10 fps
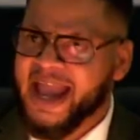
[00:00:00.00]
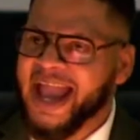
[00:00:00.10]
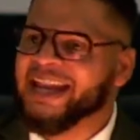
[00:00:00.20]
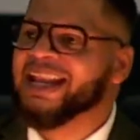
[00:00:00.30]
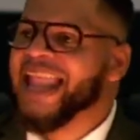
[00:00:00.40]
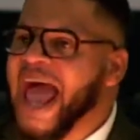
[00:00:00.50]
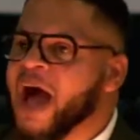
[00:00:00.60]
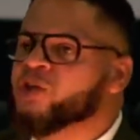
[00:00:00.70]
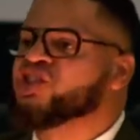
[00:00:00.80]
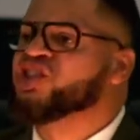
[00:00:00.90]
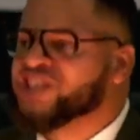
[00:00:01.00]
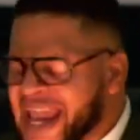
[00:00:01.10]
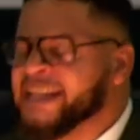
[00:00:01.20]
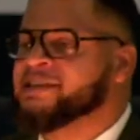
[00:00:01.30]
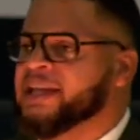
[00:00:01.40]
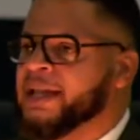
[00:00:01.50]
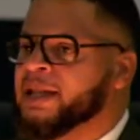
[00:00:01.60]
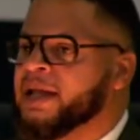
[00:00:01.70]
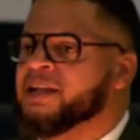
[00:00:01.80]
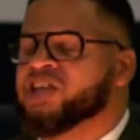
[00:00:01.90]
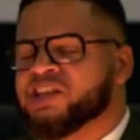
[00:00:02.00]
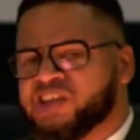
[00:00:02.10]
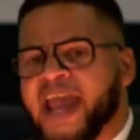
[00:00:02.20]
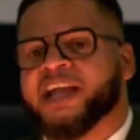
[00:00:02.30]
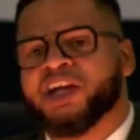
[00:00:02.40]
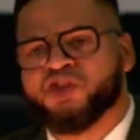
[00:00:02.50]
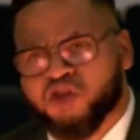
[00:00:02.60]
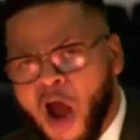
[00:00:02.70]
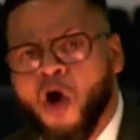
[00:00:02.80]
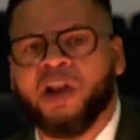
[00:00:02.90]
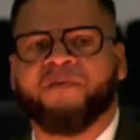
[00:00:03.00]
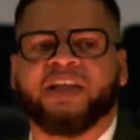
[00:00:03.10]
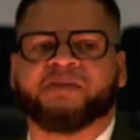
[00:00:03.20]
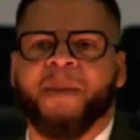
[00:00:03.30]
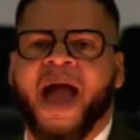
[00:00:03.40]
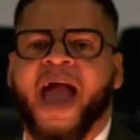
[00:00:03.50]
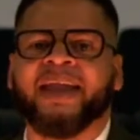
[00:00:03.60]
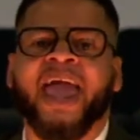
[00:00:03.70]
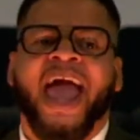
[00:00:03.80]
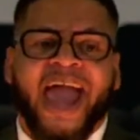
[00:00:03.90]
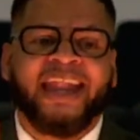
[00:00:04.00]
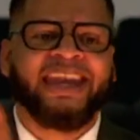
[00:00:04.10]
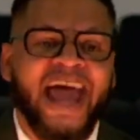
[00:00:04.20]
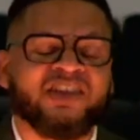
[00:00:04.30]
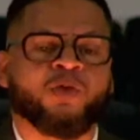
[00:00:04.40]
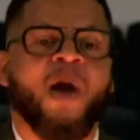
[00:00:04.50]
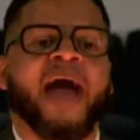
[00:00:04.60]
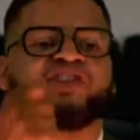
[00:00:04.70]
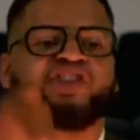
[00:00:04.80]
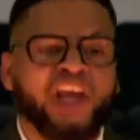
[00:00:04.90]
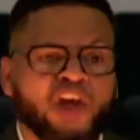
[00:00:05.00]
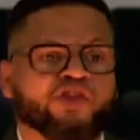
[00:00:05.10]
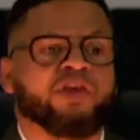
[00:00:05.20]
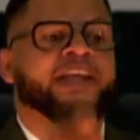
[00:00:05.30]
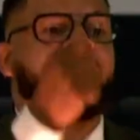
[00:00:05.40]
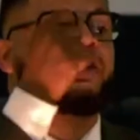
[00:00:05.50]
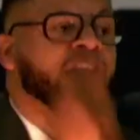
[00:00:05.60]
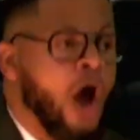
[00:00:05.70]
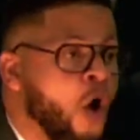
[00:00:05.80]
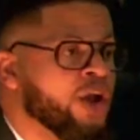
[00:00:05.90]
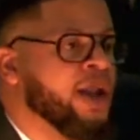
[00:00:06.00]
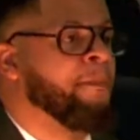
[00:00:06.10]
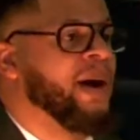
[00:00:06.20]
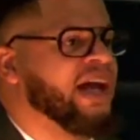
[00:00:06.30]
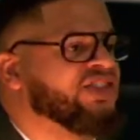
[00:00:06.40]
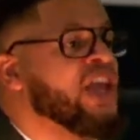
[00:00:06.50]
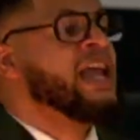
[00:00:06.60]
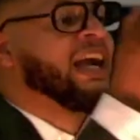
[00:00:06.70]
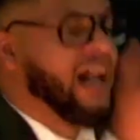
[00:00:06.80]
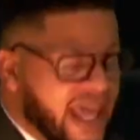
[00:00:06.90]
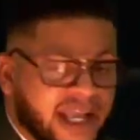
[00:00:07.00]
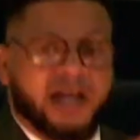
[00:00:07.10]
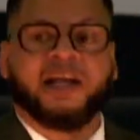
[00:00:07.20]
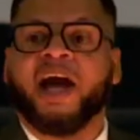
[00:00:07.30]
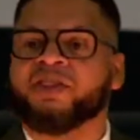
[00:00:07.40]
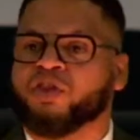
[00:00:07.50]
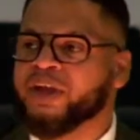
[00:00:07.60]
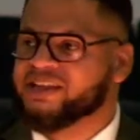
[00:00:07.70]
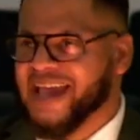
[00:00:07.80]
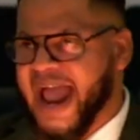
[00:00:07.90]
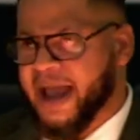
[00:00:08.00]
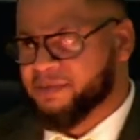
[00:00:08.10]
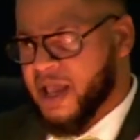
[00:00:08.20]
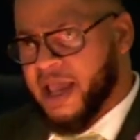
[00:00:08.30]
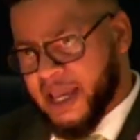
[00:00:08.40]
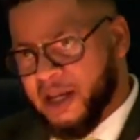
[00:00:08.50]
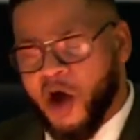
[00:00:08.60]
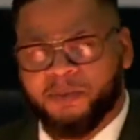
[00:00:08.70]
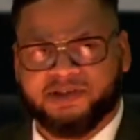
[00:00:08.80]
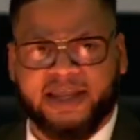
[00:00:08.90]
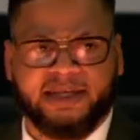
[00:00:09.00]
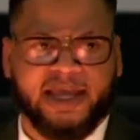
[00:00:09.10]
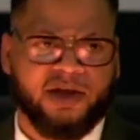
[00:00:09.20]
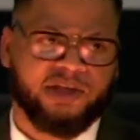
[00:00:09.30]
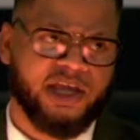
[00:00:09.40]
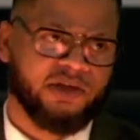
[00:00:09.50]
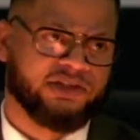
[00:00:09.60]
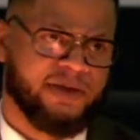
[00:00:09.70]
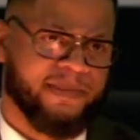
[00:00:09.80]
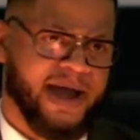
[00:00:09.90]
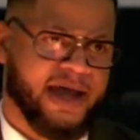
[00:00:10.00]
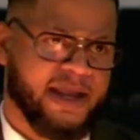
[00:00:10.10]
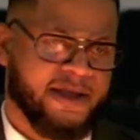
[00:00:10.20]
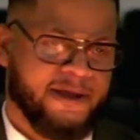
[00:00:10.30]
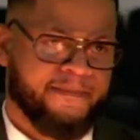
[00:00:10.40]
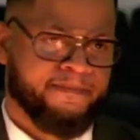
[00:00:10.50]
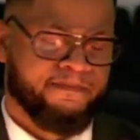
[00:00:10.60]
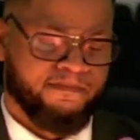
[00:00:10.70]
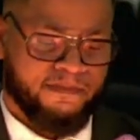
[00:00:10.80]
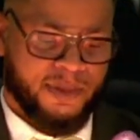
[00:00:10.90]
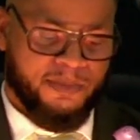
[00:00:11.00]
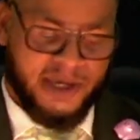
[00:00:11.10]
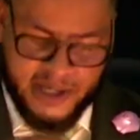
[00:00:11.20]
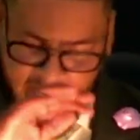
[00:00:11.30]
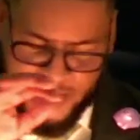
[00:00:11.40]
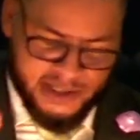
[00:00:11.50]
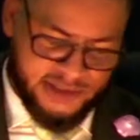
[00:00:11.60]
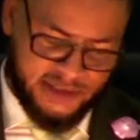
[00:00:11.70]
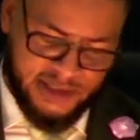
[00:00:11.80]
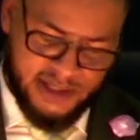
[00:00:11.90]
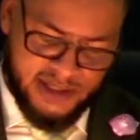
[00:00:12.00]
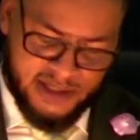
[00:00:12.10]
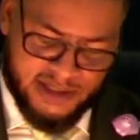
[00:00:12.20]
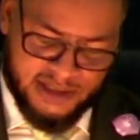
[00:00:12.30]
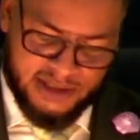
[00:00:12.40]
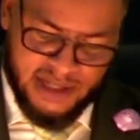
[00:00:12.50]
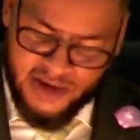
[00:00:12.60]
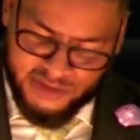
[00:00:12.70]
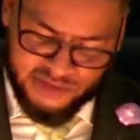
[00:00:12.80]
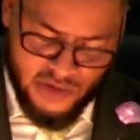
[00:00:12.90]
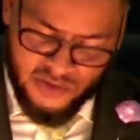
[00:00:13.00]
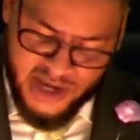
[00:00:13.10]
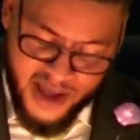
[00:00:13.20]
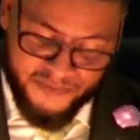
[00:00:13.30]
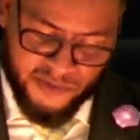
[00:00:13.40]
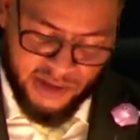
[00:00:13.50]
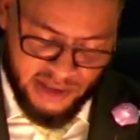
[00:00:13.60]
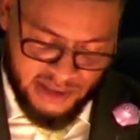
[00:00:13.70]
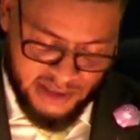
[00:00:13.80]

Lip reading: and allows Satan to take control of his mind. And that's why children can go on a bus, click a gun 3 times in hopes that they'll kill somebody. Because there is no covering.